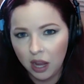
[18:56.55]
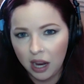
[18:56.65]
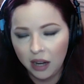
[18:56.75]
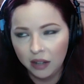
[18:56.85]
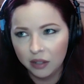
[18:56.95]

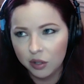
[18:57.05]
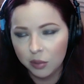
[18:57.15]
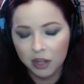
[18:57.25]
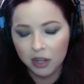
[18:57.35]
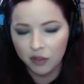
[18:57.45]
and there's a
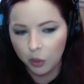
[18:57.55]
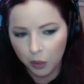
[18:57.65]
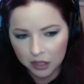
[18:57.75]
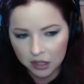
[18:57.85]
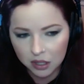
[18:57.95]
bunch of other
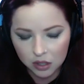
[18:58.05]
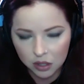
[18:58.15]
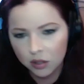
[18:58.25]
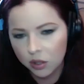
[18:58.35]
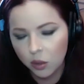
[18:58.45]
ones. There's a,
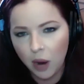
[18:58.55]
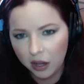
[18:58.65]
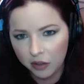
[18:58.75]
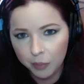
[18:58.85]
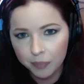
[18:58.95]
there's a whack
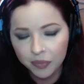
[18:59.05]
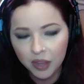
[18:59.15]
of them.